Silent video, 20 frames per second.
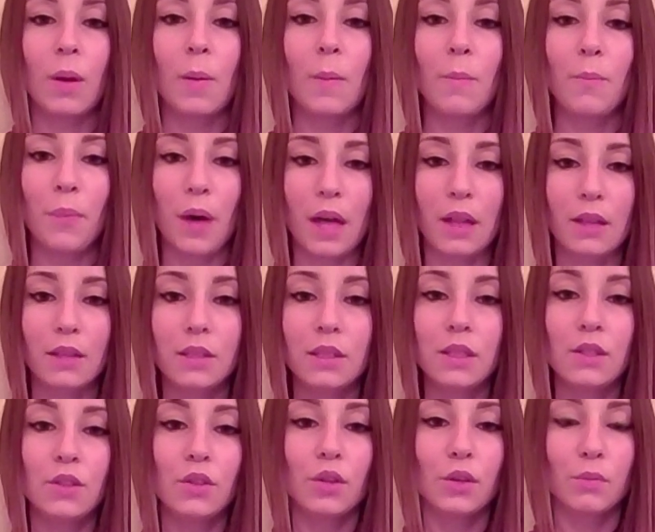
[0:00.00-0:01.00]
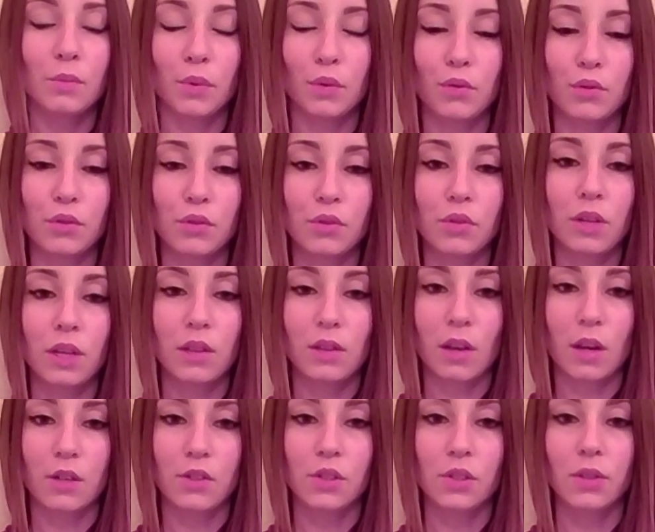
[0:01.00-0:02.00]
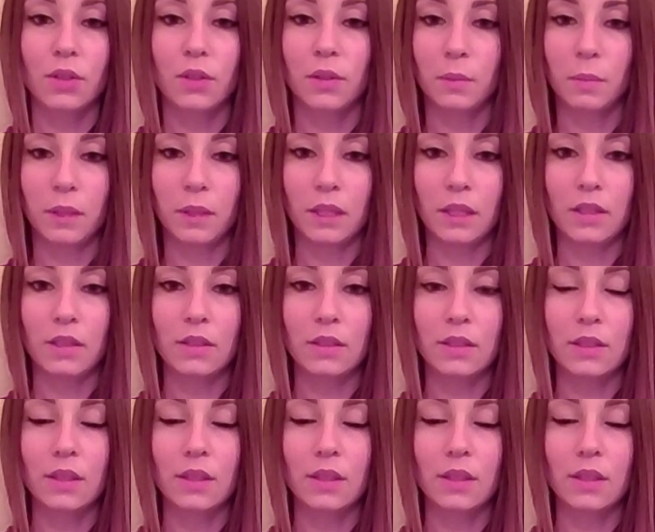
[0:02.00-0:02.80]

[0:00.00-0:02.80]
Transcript: Balancing your emotional and logical appeals.